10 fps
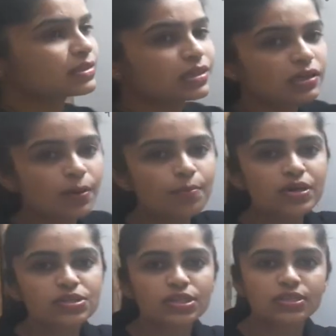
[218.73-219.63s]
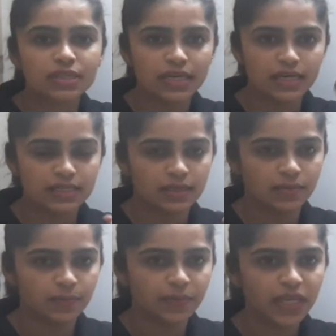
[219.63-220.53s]
the combustion reaction.
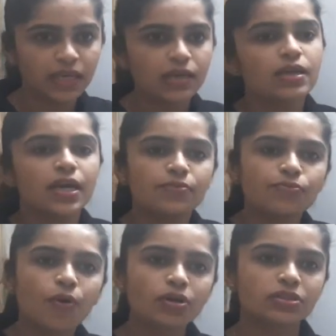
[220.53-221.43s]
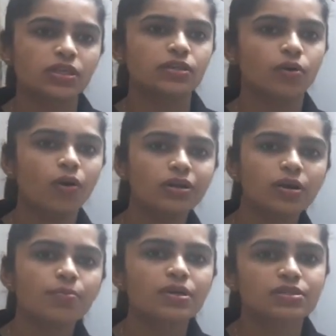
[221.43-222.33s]
And for the all
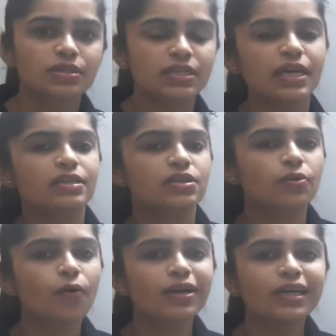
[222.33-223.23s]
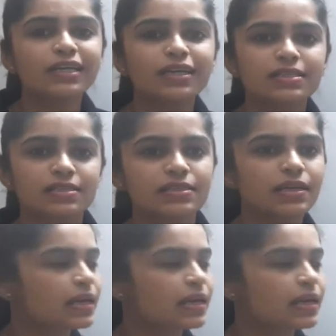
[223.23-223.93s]
combustion reaction, only consider